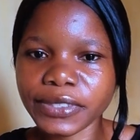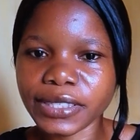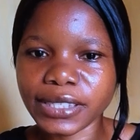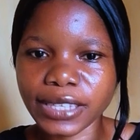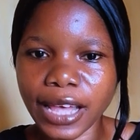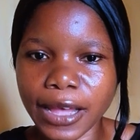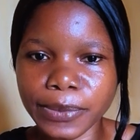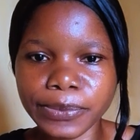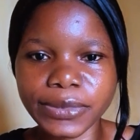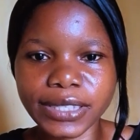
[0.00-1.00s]

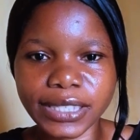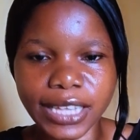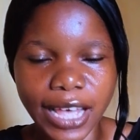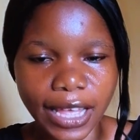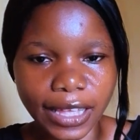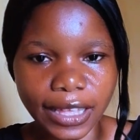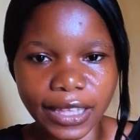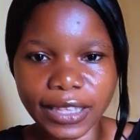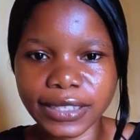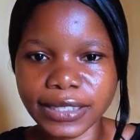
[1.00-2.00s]
Samstag.
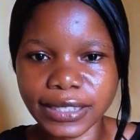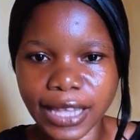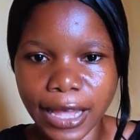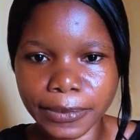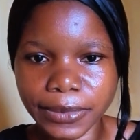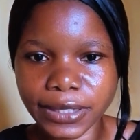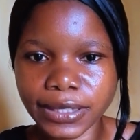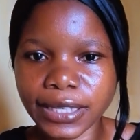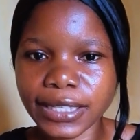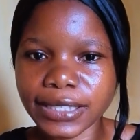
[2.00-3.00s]

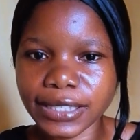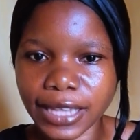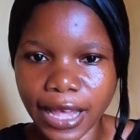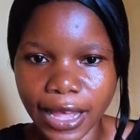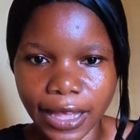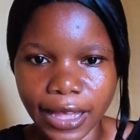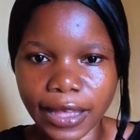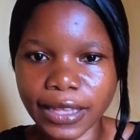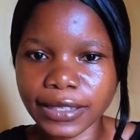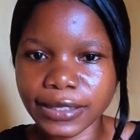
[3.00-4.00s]
Samstag.
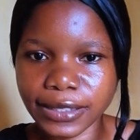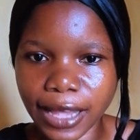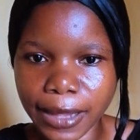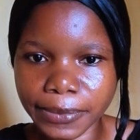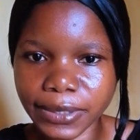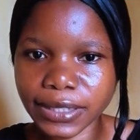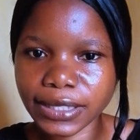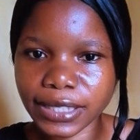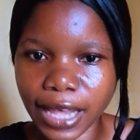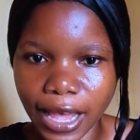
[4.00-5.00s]

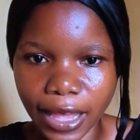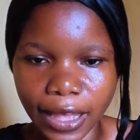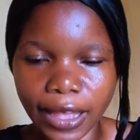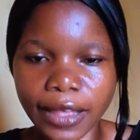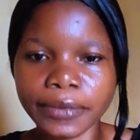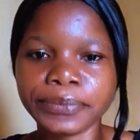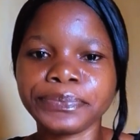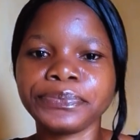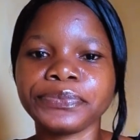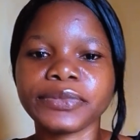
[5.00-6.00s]
Samstag.
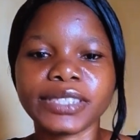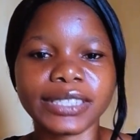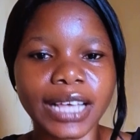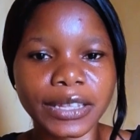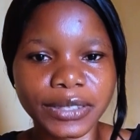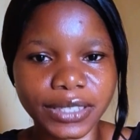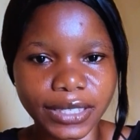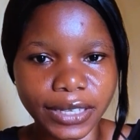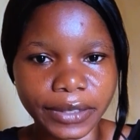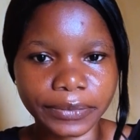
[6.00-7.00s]

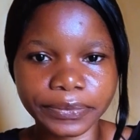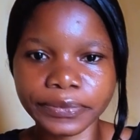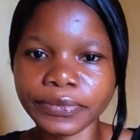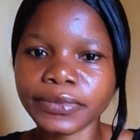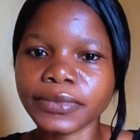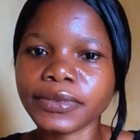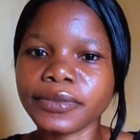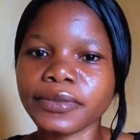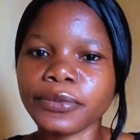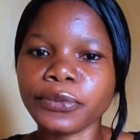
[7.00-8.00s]
Saturday.
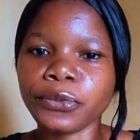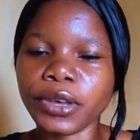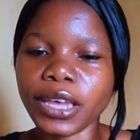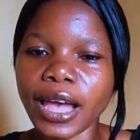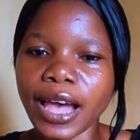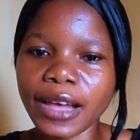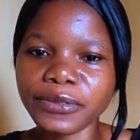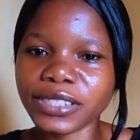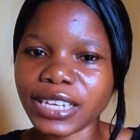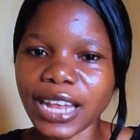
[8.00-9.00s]
We
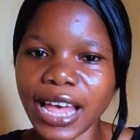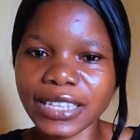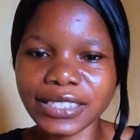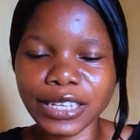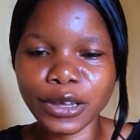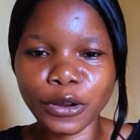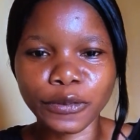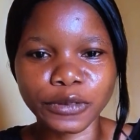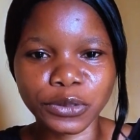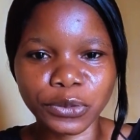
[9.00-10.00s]
have the last day
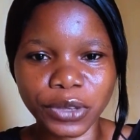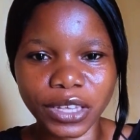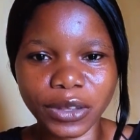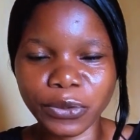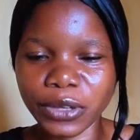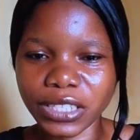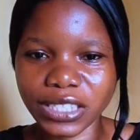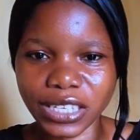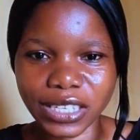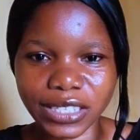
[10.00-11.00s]
of the week,
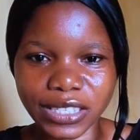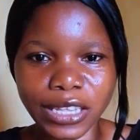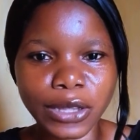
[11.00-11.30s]
which is